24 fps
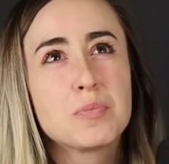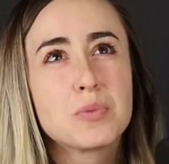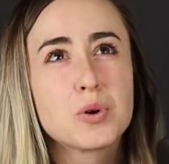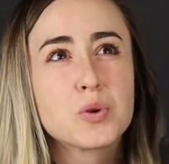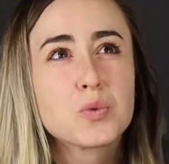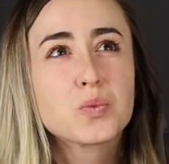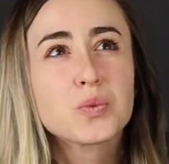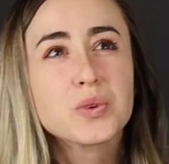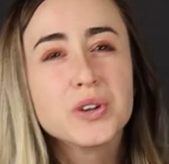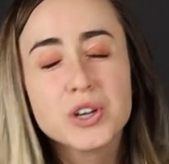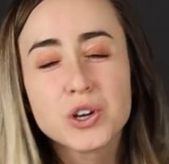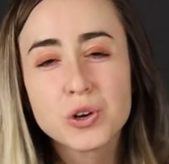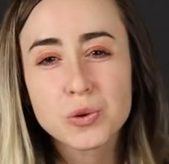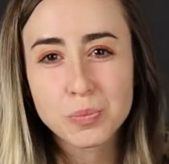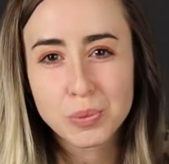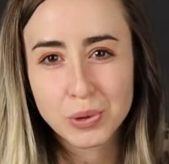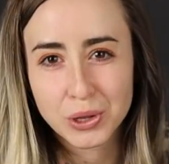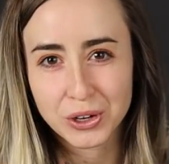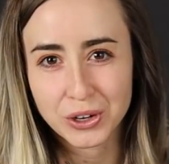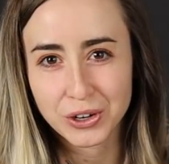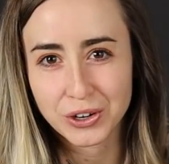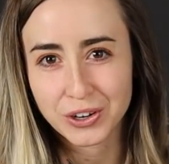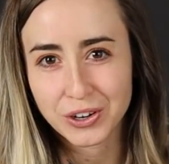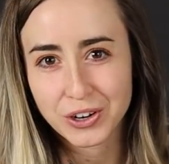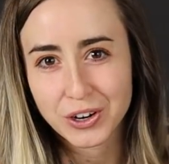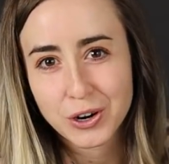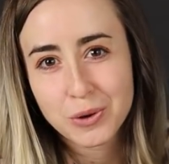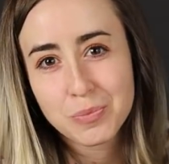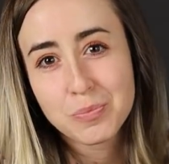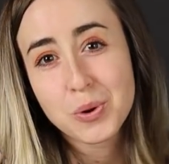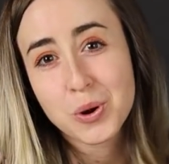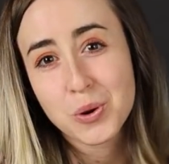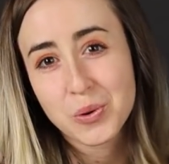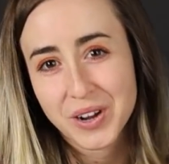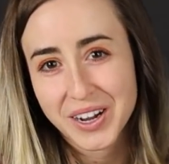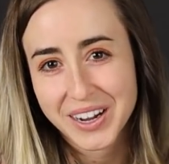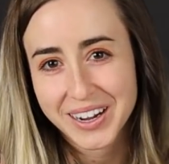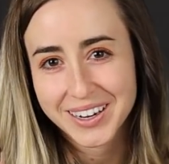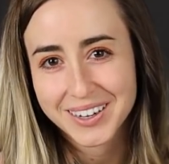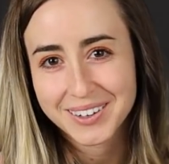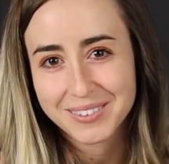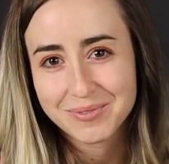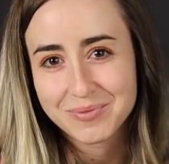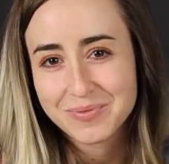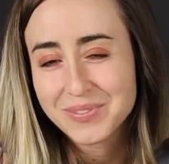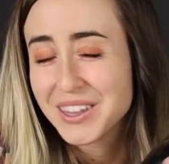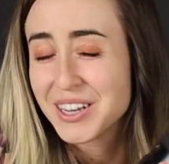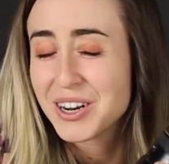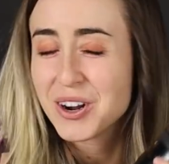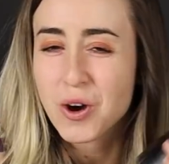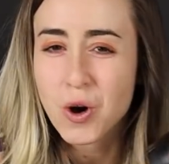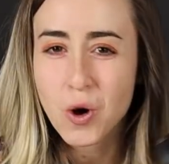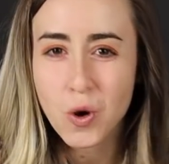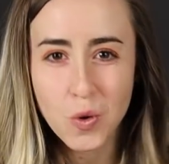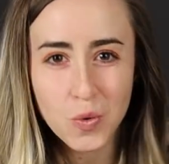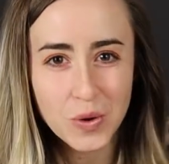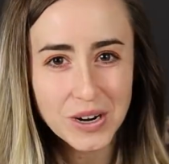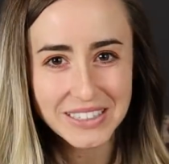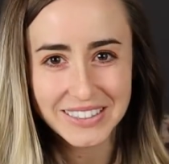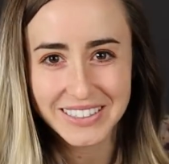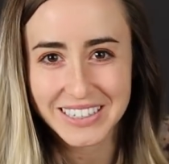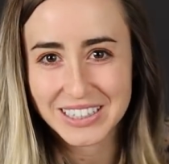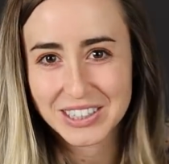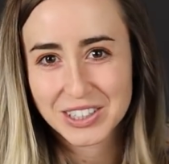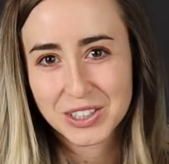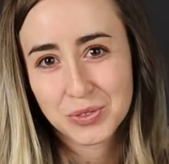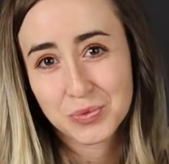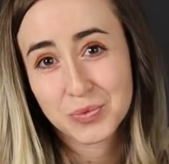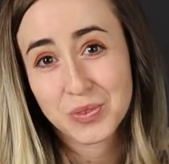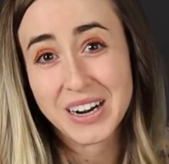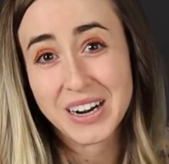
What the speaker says: But real blur, or bokeh, that always gets it